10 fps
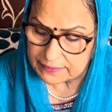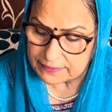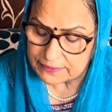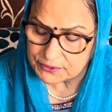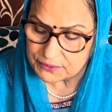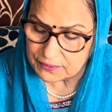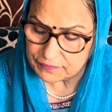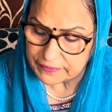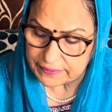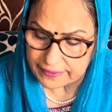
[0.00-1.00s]
The jewel of
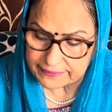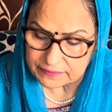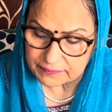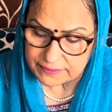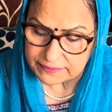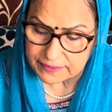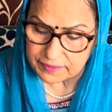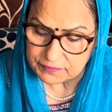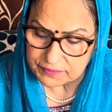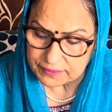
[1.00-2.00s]
enlightenment
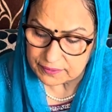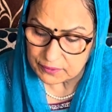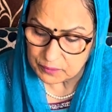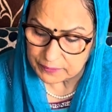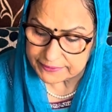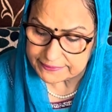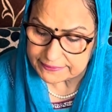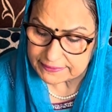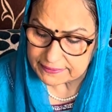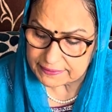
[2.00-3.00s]
ever
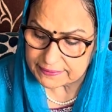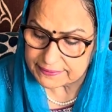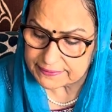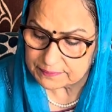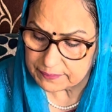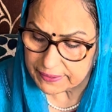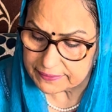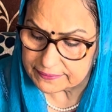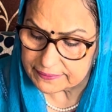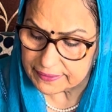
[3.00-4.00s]
illumines his mind,